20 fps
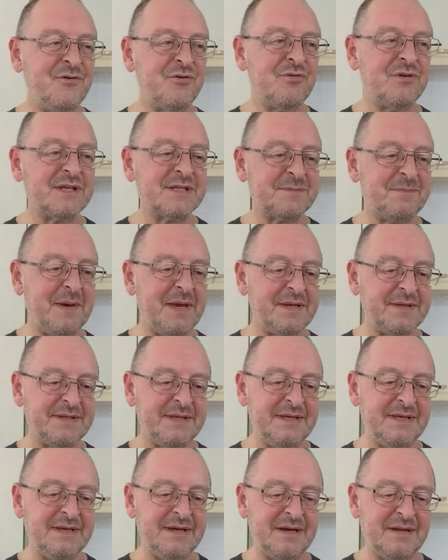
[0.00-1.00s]
you're
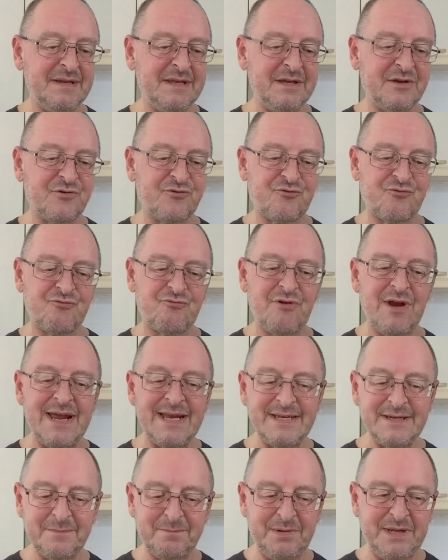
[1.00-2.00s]
expecting an
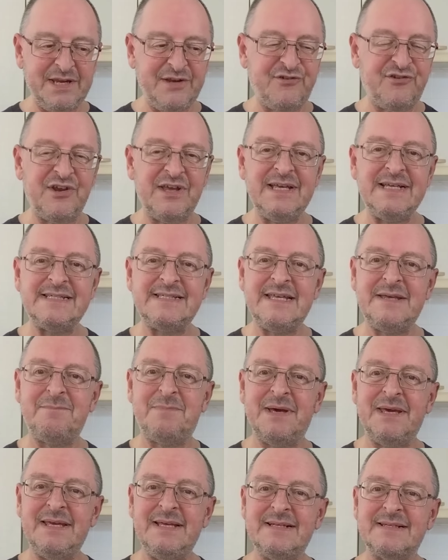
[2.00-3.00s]
incredibly cheesy
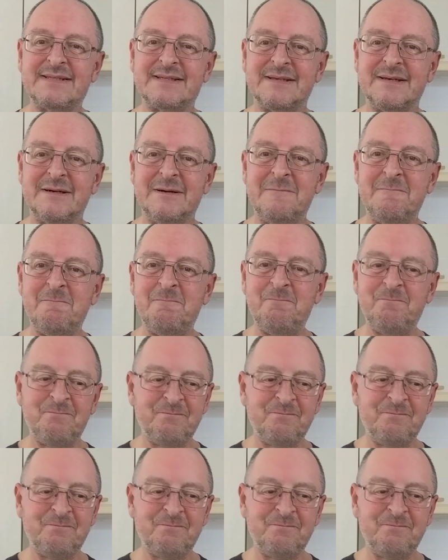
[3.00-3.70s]
pizza,